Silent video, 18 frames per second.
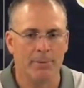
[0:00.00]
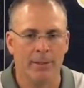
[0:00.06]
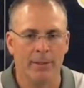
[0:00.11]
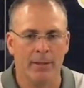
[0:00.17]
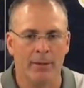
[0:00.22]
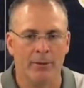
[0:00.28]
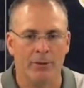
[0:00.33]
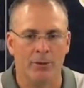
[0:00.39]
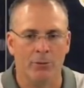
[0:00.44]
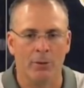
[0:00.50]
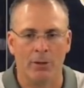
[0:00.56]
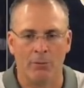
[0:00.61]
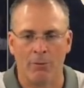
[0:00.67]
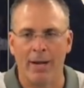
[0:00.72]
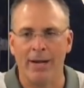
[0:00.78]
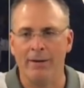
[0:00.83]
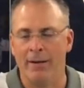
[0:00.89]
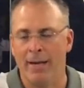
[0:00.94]
and, and doing it
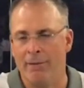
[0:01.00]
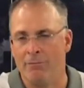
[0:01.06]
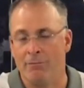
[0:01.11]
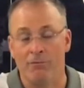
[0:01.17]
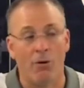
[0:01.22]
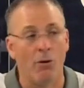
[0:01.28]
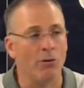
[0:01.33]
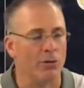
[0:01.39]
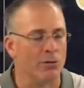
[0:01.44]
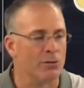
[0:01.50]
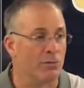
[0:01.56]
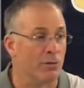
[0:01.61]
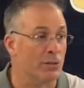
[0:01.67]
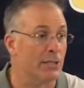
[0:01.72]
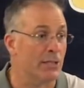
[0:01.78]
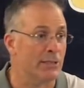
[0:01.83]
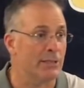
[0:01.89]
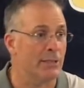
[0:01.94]
right and having focus for
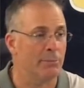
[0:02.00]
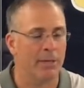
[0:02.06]
60